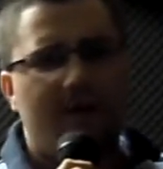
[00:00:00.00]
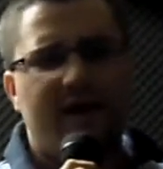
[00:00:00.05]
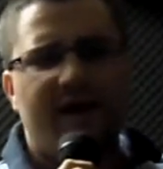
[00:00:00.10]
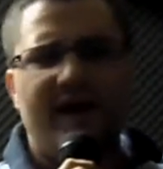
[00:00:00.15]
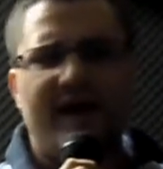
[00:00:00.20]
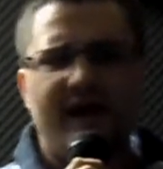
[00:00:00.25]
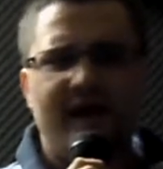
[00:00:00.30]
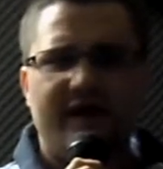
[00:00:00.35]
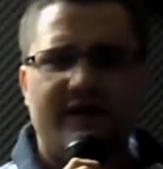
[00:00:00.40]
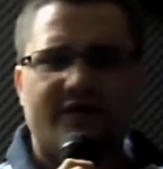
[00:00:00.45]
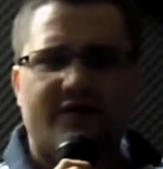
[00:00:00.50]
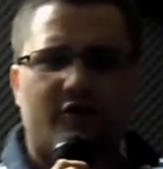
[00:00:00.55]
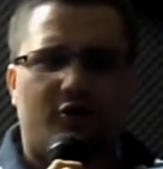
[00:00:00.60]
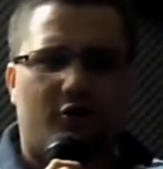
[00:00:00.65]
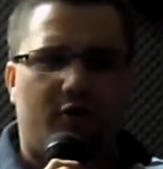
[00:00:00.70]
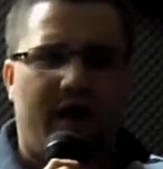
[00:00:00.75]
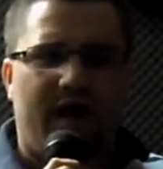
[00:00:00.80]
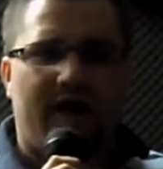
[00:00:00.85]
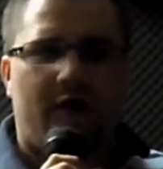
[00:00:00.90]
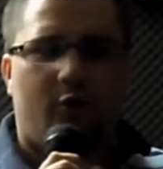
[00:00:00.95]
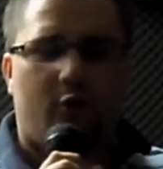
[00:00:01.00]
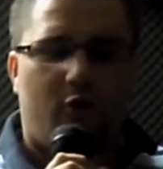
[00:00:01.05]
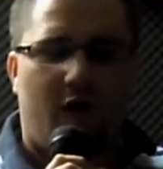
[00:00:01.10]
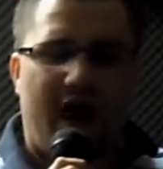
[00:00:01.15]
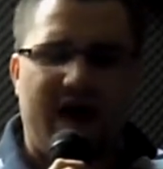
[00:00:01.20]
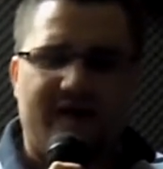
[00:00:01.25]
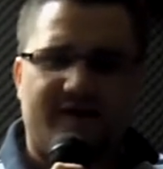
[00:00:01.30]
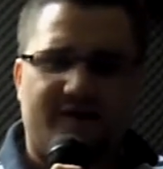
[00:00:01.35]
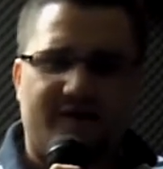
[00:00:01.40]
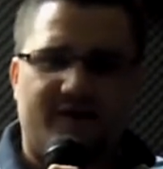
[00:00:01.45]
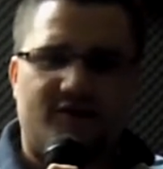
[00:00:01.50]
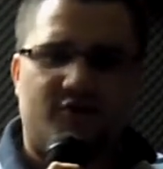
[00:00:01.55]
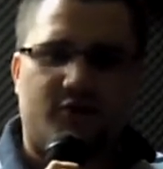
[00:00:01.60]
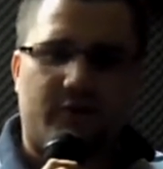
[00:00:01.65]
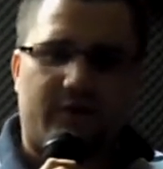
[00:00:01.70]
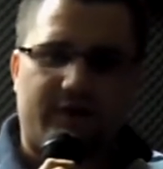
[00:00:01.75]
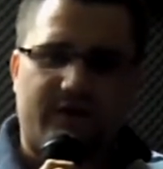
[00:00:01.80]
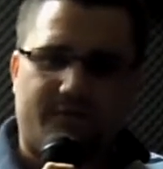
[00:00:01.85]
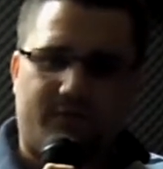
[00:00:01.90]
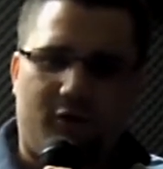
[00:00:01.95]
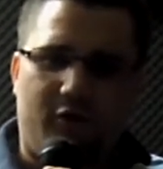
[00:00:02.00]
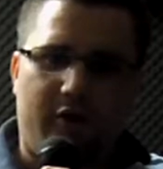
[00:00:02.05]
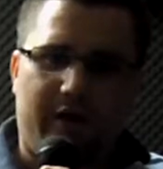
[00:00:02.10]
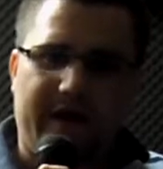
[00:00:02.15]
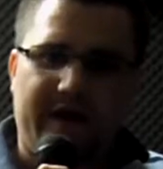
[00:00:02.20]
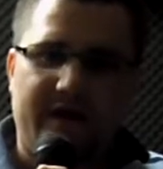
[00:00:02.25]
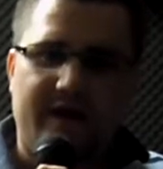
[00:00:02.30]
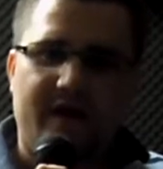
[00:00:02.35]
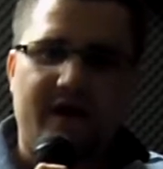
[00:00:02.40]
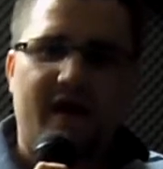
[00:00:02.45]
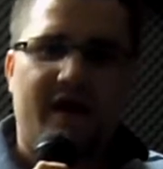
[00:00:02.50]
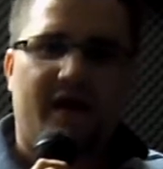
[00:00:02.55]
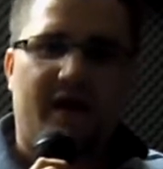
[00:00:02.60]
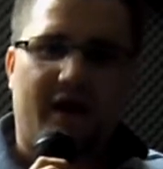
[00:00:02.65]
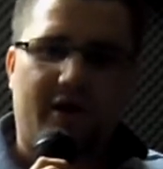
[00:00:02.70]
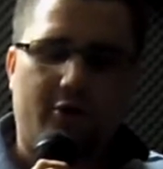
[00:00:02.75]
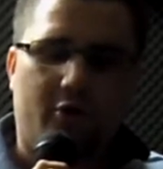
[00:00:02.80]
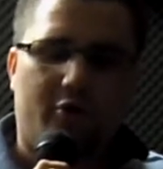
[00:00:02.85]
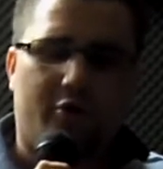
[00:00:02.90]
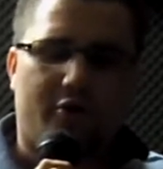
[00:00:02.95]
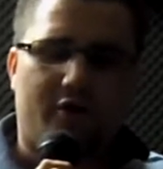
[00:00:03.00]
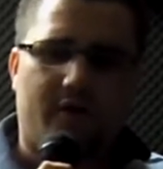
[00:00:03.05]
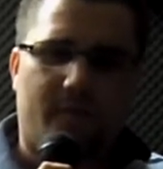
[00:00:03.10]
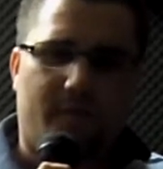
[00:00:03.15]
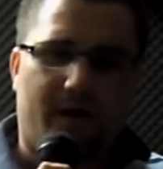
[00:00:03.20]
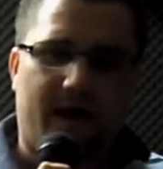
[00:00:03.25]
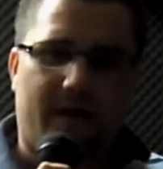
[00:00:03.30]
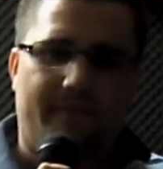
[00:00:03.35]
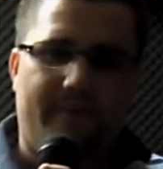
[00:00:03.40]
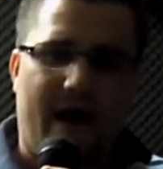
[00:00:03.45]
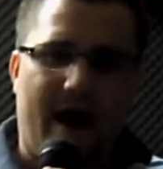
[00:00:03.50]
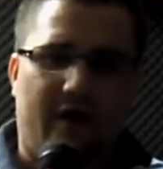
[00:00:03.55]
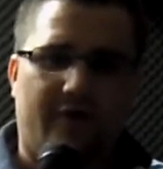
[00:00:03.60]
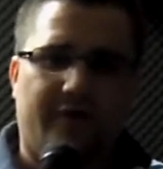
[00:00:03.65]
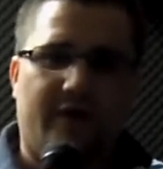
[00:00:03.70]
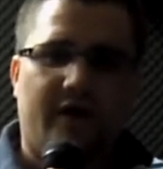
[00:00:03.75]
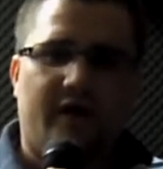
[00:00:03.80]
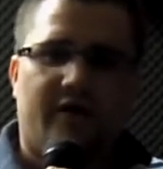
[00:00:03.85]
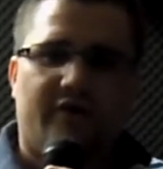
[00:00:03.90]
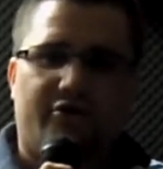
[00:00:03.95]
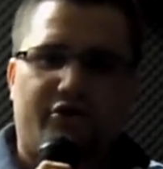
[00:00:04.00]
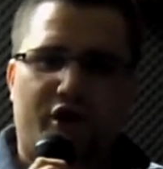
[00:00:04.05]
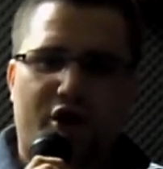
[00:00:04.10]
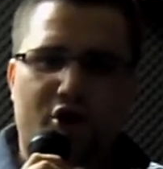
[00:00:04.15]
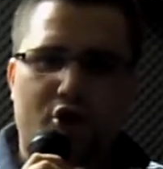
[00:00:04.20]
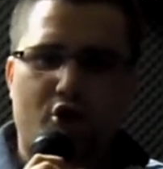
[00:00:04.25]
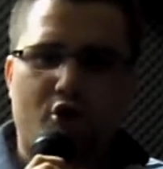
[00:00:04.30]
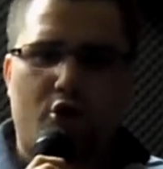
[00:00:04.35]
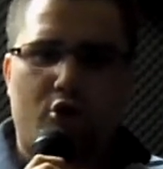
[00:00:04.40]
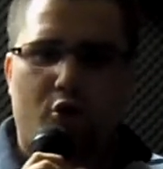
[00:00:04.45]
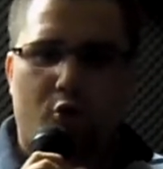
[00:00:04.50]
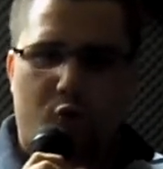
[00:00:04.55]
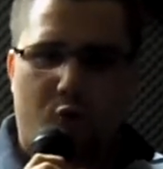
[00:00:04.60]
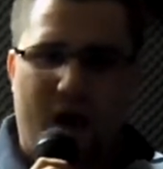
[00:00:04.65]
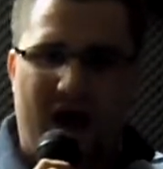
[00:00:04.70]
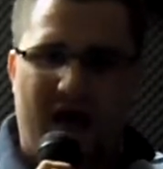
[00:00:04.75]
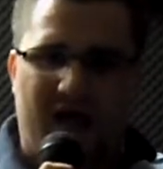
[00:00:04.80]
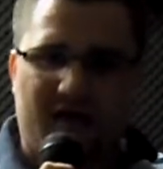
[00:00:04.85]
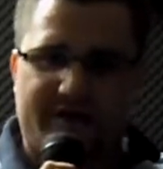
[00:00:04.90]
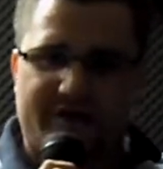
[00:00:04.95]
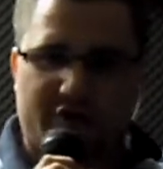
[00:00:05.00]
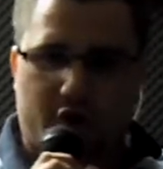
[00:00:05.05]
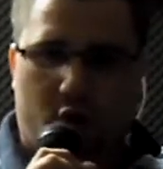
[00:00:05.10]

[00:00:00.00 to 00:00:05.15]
we need is a great crisis to exploit in order to bring about the New World